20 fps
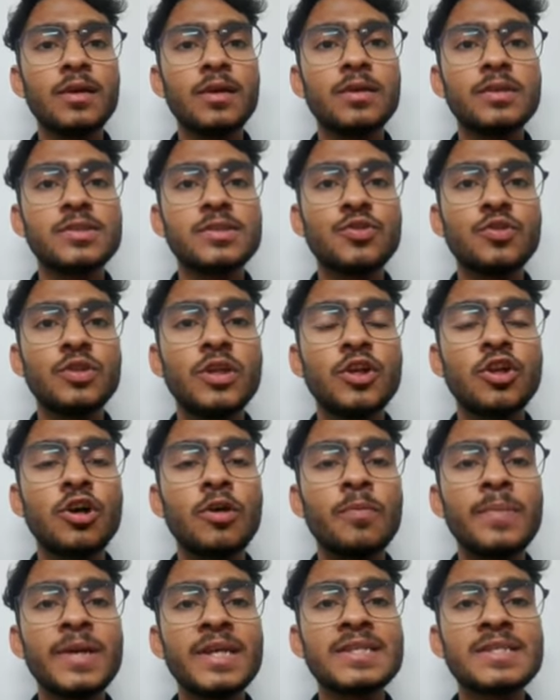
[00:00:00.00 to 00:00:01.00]
So the
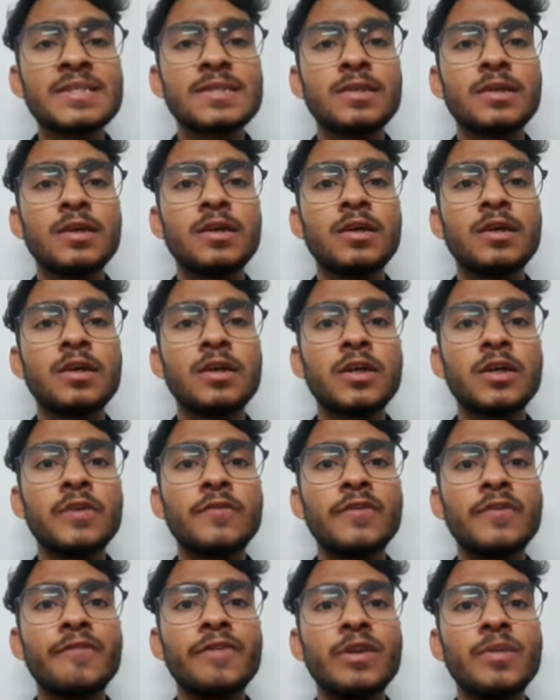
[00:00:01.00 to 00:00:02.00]
topics uh,
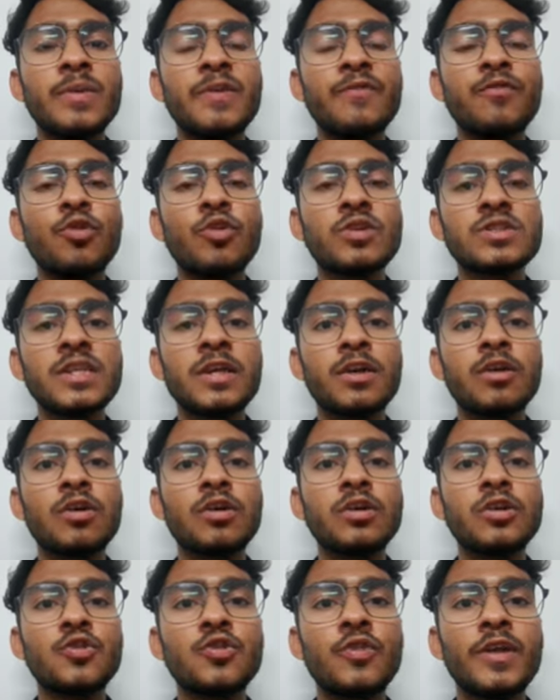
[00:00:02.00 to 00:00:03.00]
we will be focusing
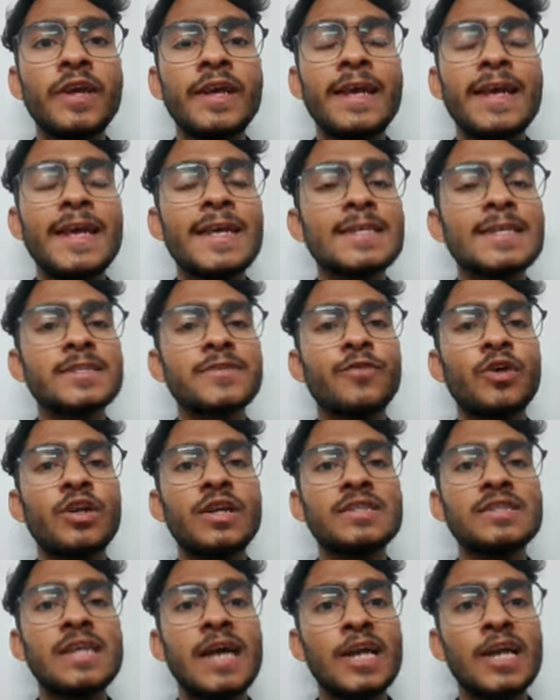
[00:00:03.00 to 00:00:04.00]
on today is what
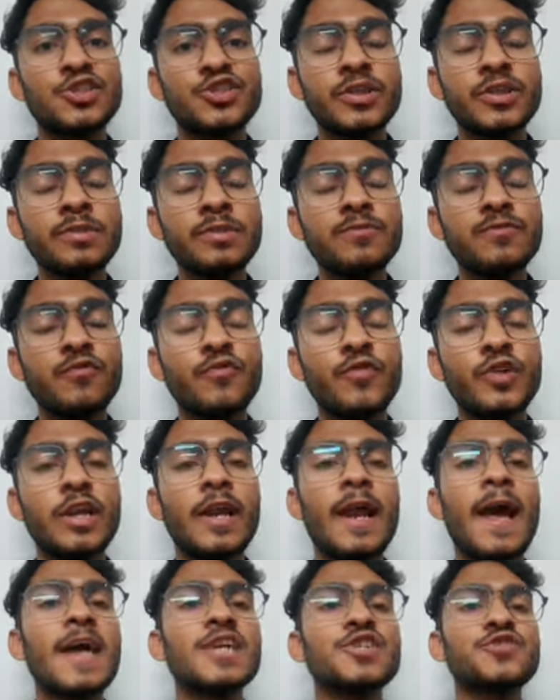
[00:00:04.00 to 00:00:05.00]
is hashing, what are
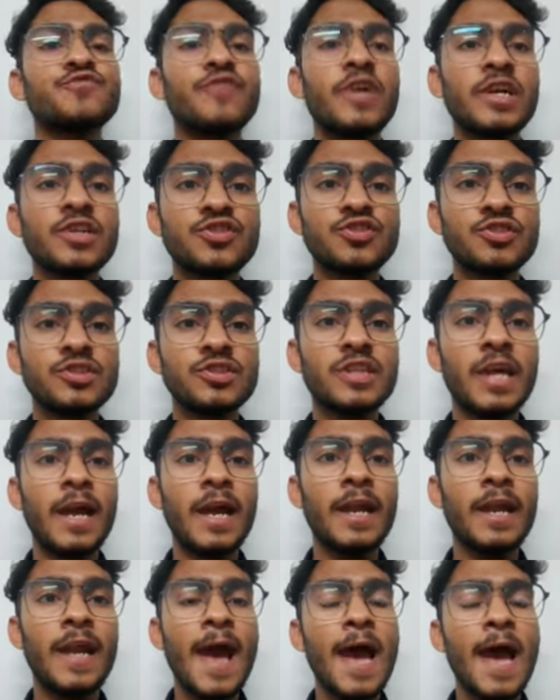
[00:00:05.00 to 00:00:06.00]
hash functions
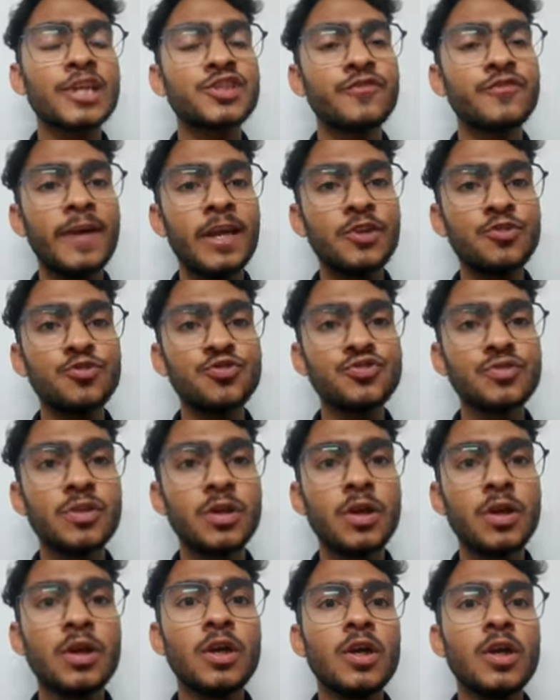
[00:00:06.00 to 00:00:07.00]
and hash values,
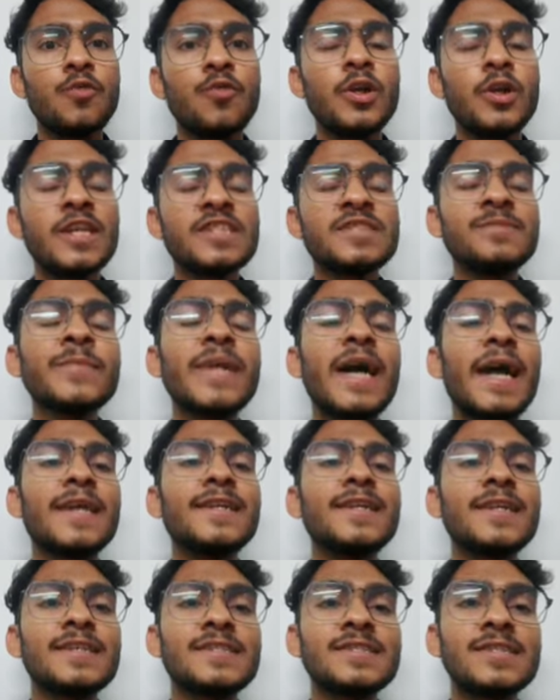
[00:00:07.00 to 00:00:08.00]
what are some
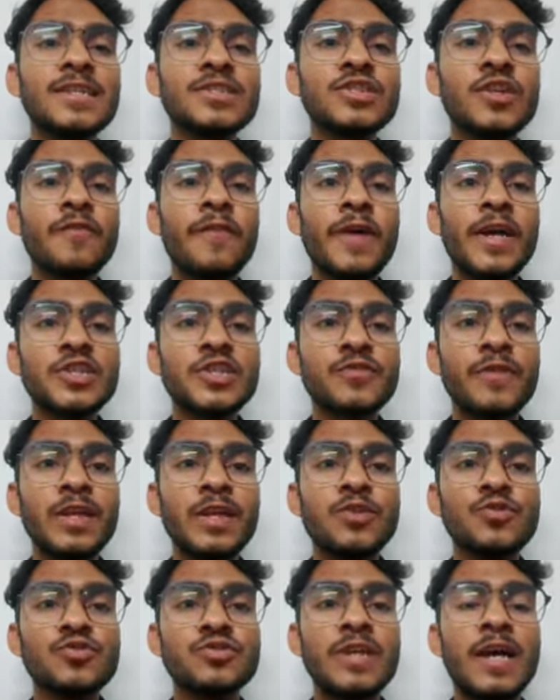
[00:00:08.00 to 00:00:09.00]
characteristics of hash
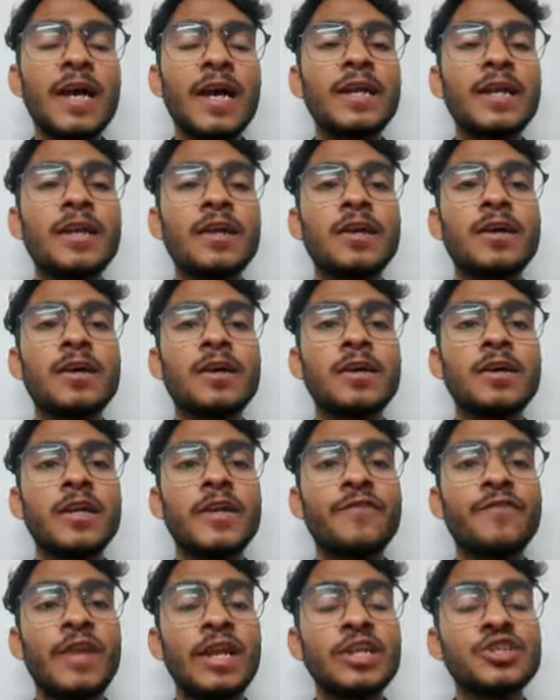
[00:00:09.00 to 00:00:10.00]
values that uh,
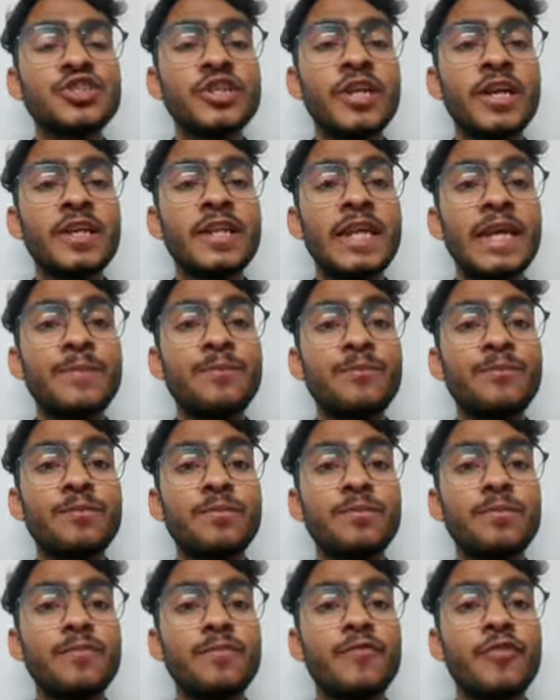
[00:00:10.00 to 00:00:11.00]
differentiate them
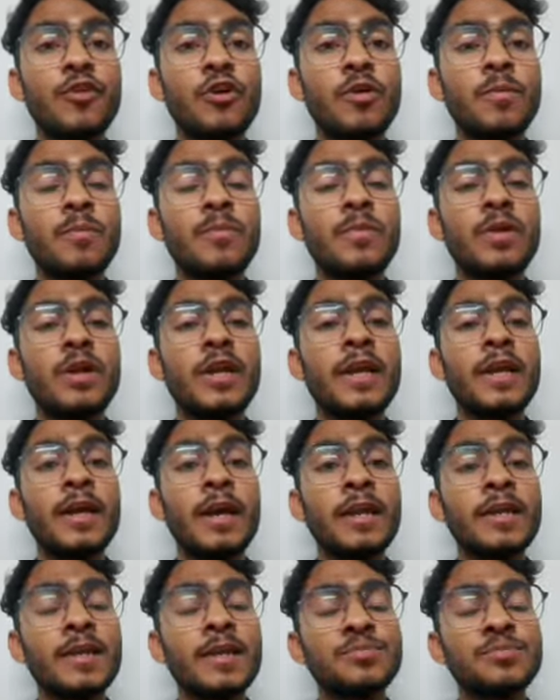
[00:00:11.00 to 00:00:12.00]
from
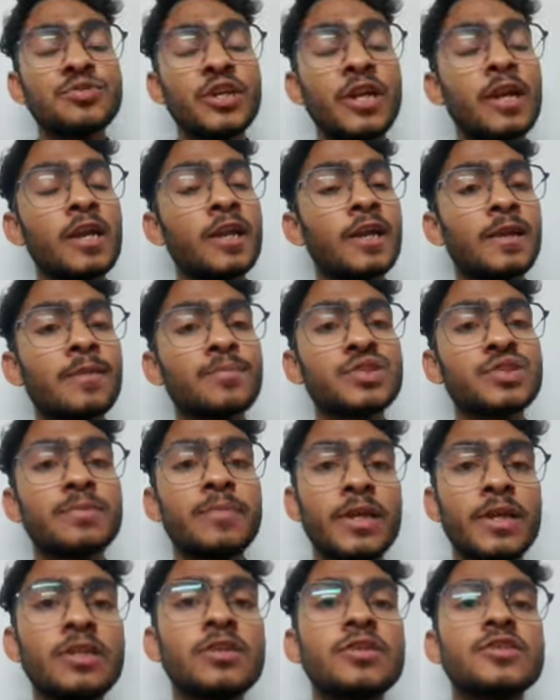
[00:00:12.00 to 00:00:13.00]
encryption and decryption
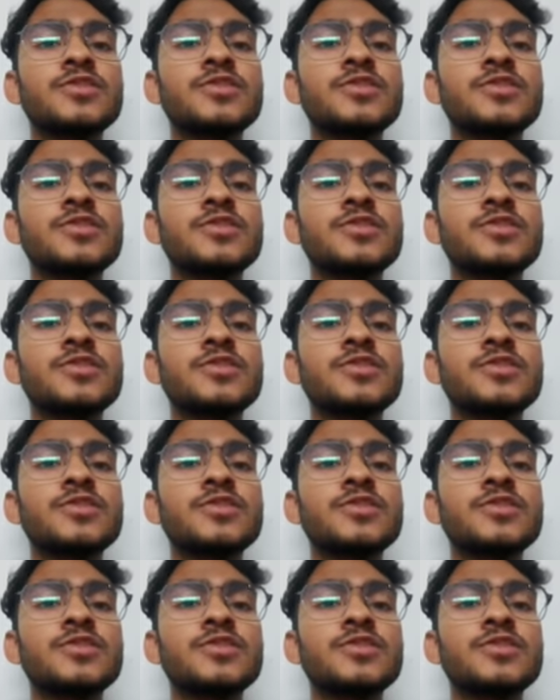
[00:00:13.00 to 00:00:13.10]
methods,